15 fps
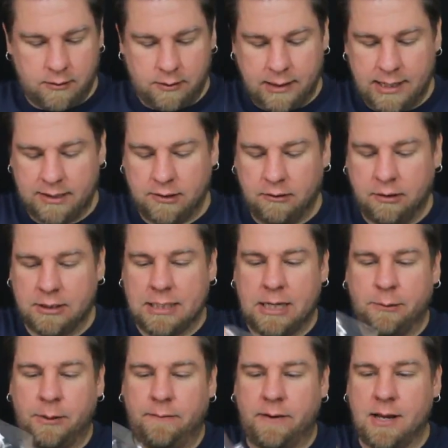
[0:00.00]
Okay, so it looks
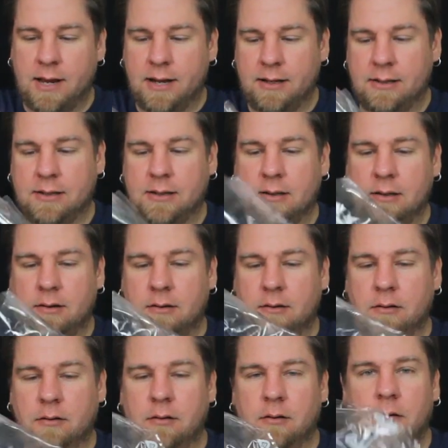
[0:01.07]
like we've got
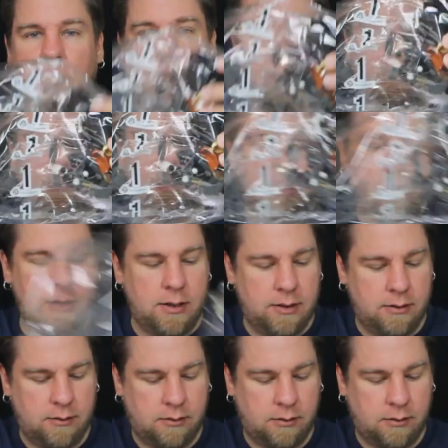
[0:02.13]
one,